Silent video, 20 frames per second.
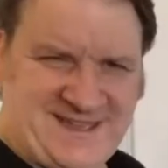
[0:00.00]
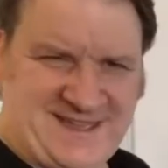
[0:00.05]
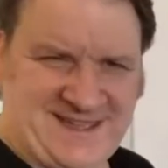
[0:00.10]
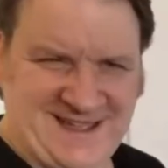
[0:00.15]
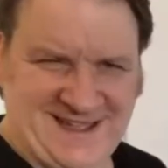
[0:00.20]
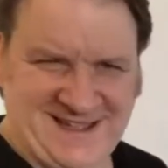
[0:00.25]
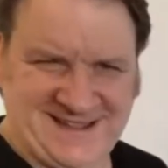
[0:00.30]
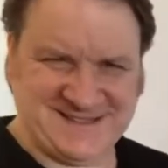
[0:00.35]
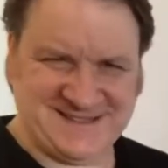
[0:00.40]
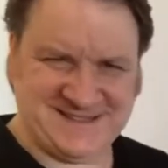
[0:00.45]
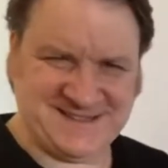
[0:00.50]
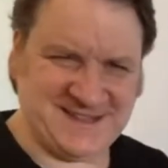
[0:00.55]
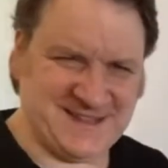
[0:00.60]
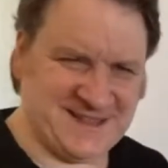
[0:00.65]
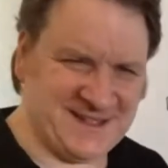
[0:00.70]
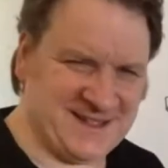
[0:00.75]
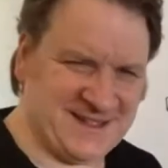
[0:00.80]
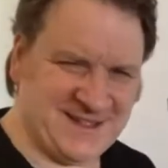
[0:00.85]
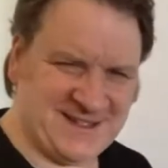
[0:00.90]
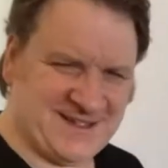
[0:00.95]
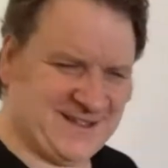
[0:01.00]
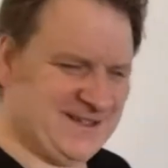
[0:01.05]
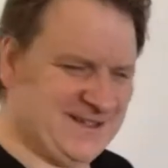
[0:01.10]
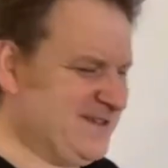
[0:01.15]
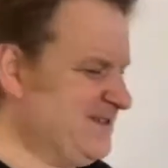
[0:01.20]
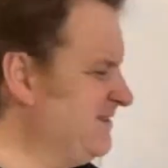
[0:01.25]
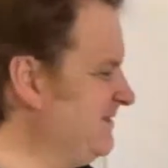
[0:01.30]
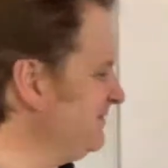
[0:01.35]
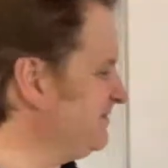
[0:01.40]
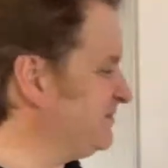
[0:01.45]
and uh,
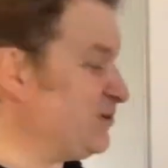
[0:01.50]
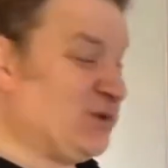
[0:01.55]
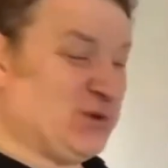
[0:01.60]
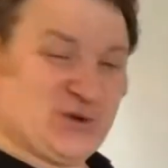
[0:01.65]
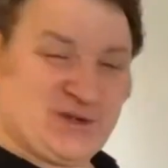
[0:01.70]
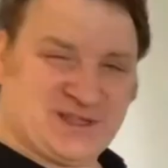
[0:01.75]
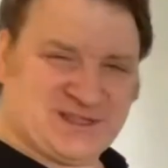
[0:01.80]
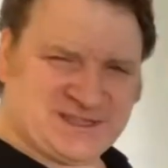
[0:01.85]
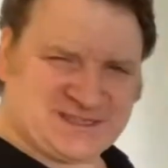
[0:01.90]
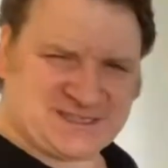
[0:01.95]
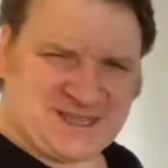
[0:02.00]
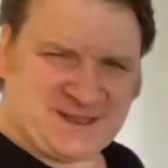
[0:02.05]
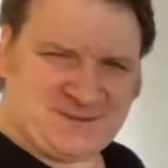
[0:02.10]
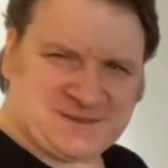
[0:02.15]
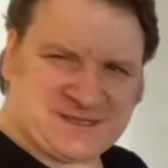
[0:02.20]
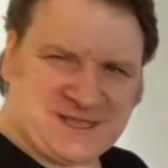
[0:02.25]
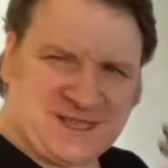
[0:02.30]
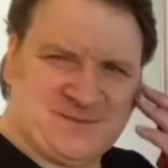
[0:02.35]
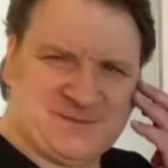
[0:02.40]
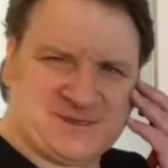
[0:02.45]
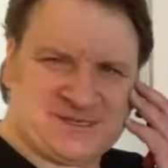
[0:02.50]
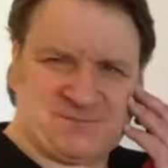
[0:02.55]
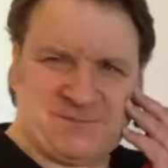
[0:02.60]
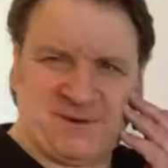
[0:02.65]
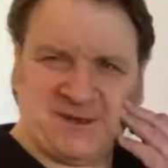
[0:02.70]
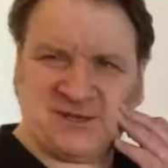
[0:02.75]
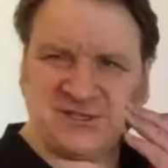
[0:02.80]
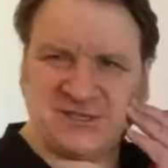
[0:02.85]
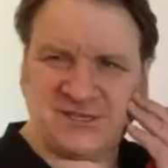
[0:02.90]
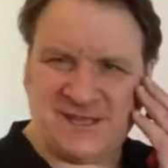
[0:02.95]
talk at the same time,
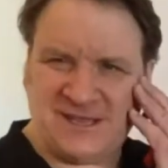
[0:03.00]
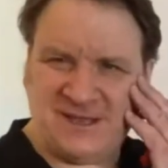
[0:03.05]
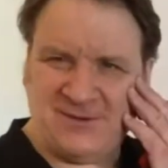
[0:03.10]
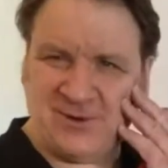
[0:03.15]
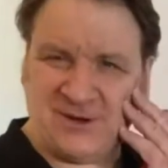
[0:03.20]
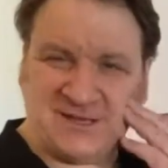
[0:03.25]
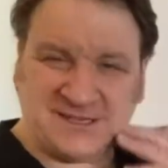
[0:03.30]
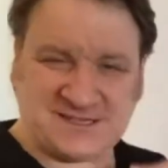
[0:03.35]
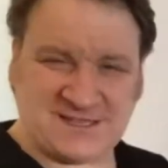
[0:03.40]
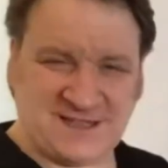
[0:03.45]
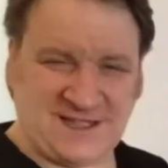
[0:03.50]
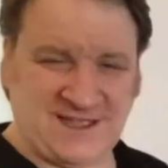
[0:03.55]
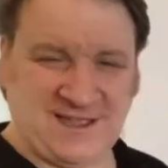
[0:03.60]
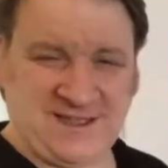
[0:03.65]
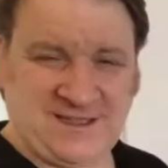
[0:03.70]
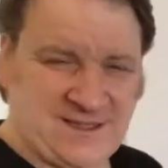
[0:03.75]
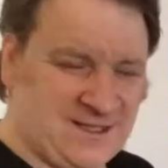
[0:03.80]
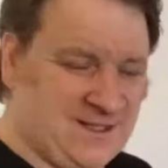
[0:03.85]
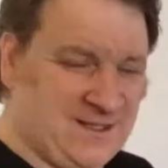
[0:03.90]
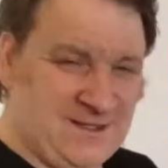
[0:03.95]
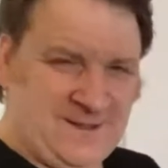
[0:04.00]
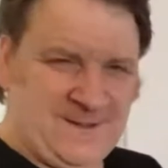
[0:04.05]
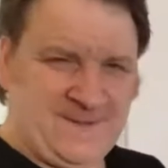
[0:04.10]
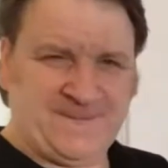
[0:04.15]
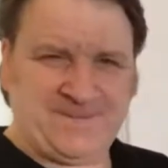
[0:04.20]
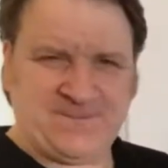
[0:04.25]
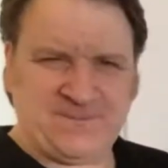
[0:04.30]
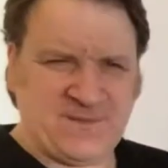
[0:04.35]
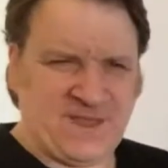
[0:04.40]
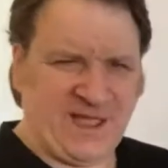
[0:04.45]
especially when it's like
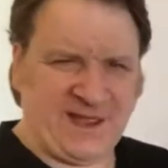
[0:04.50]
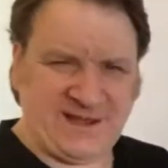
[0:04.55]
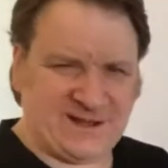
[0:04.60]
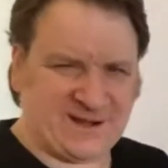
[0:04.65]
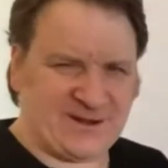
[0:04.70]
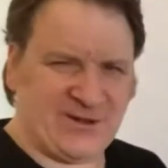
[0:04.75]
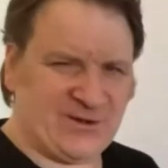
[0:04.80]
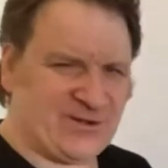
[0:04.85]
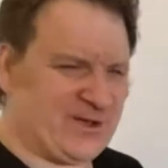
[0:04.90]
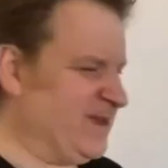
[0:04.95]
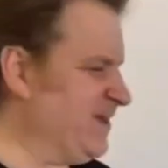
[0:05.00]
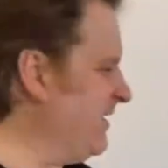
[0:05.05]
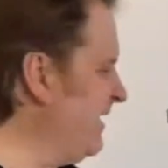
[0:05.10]
nine o'clock at night.